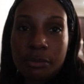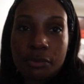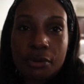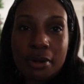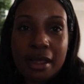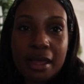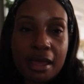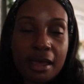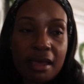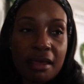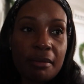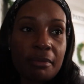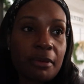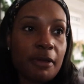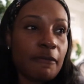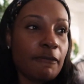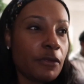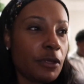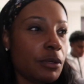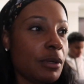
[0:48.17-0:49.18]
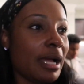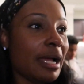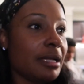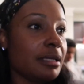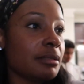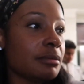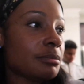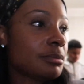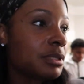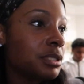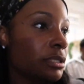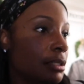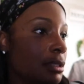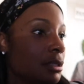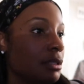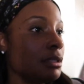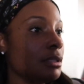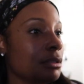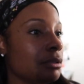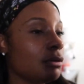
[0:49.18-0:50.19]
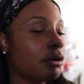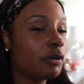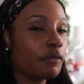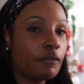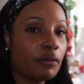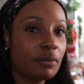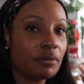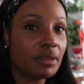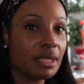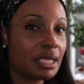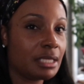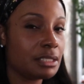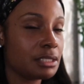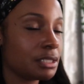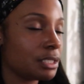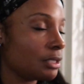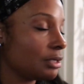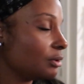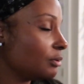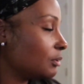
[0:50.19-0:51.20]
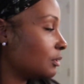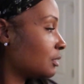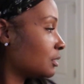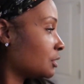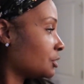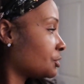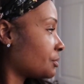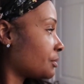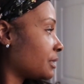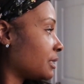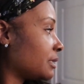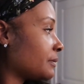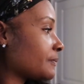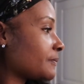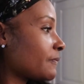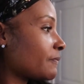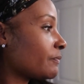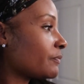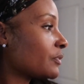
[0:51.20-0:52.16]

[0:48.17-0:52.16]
grab a few items or a few things to go on the tree